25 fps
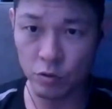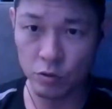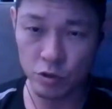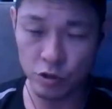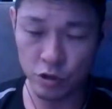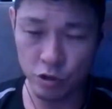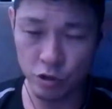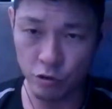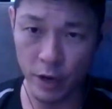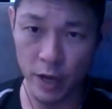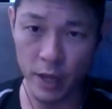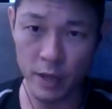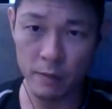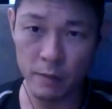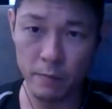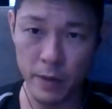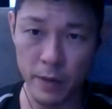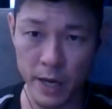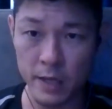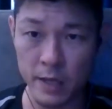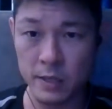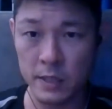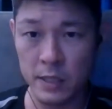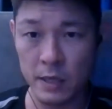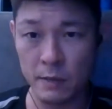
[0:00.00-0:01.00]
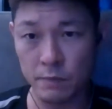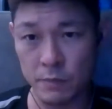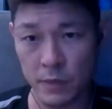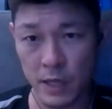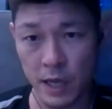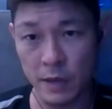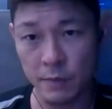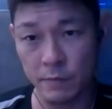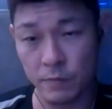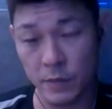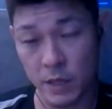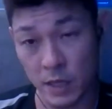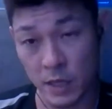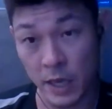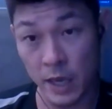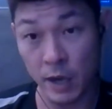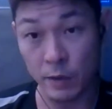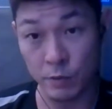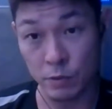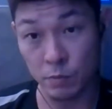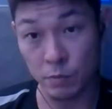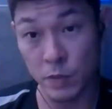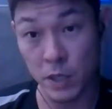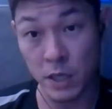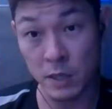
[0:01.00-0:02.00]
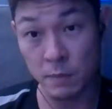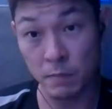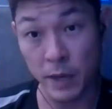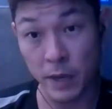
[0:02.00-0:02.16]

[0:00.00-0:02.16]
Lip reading: train, but at the same time it helps me in